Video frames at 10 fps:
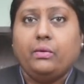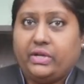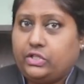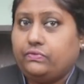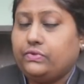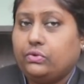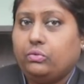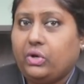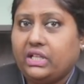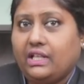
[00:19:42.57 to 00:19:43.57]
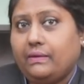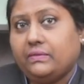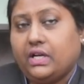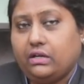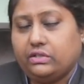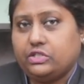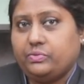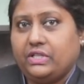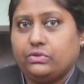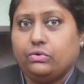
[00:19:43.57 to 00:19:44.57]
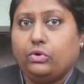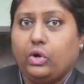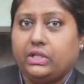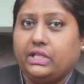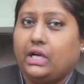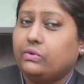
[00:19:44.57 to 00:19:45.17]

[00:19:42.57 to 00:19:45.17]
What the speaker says: But if you want them crispy to go on the